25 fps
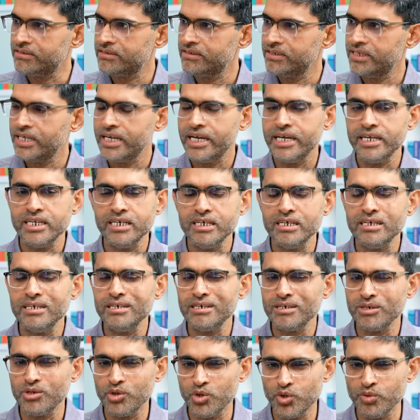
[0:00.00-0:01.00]
Yeah. Any
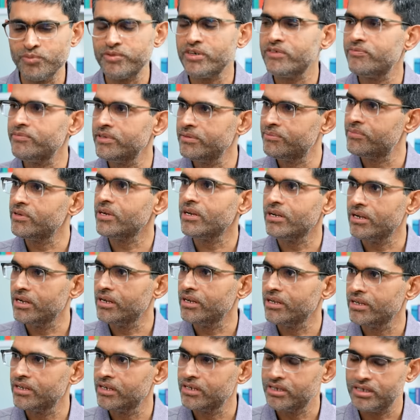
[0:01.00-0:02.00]
group of people
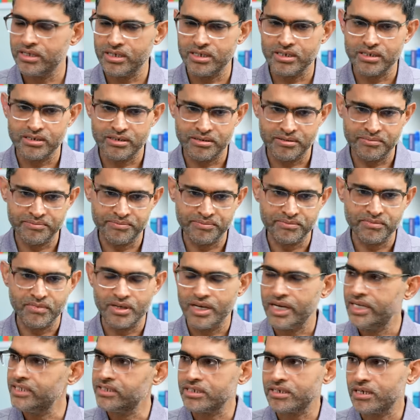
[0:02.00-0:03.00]
um,
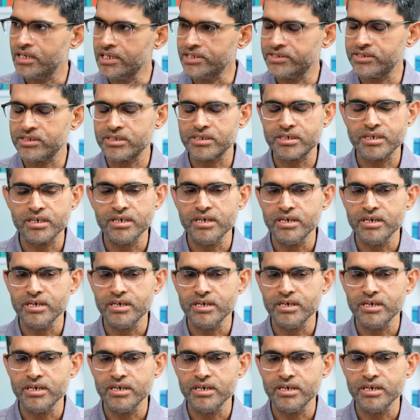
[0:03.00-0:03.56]
has a culture.